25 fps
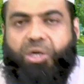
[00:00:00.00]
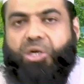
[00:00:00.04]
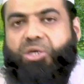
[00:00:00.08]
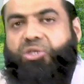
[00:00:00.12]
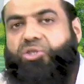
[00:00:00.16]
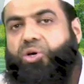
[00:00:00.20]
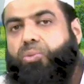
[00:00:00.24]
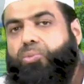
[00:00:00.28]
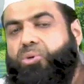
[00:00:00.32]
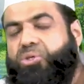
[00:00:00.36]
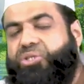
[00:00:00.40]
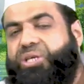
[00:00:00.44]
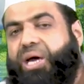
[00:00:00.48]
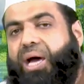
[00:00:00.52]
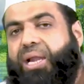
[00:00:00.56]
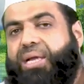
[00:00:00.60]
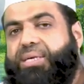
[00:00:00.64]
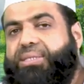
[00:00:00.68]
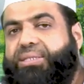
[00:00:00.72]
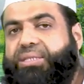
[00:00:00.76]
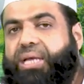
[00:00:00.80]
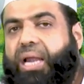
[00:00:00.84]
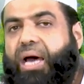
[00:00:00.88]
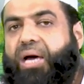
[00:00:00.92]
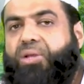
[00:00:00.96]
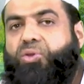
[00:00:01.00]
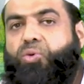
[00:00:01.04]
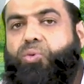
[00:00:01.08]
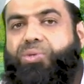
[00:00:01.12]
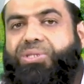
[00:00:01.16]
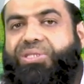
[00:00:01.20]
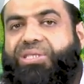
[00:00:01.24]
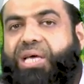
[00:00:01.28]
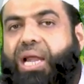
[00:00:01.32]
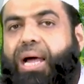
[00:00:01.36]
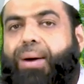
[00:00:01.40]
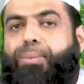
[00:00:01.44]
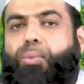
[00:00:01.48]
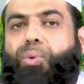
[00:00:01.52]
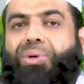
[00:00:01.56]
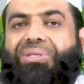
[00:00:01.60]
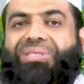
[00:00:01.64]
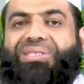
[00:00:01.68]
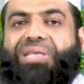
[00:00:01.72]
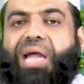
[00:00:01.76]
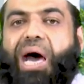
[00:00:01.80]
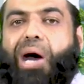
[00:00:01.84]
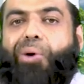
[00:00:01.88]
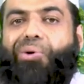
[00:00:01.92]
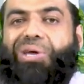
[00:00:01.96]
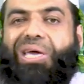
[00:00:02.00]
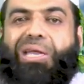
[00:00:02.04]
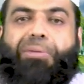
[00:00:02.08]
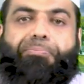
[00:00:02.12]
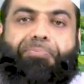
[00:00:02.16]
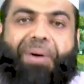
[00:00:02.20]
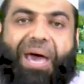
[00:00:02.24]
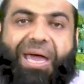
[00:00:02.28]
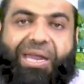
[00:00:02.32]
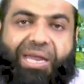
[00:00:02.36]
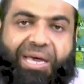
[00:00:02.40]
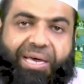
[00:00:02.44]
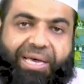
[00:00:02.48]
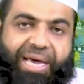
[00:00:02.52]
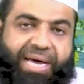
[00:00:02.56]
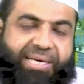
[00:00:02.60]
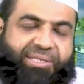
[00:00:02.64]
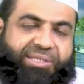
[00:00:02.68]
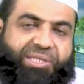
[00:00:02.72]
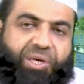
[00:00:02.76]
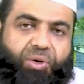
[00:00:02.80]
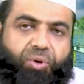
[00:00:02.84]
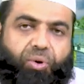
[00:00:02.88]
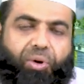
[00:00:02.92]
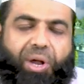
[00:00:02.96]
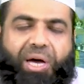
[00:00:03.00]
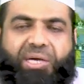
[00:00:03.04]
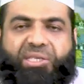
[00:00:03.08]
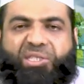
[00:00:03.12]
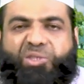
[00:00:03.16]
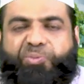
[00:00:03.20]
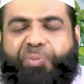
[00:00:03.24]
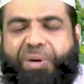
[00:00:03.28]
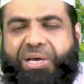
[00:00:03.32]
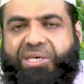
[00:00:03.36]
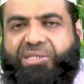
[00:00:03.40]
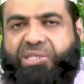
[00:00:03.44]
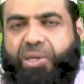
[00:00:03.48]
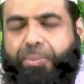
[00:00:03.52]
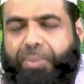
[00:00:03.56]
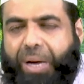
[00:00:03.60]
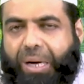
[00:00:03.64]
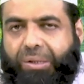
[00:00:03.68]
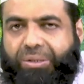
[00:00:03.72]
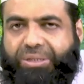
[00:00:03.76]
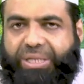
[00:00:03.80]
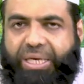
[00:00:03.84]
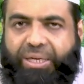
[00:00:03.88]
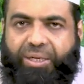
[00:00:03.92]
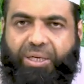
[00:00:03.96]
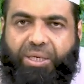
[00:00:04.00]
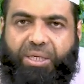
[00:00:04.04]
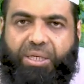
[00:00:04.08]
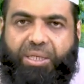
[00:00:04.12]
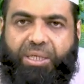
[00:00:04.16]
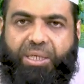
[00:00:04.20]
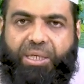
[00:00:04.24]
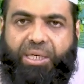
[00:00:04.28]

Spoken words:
So Musa alayhi salatu wasalam was now in panic, as the Quran speaks about it.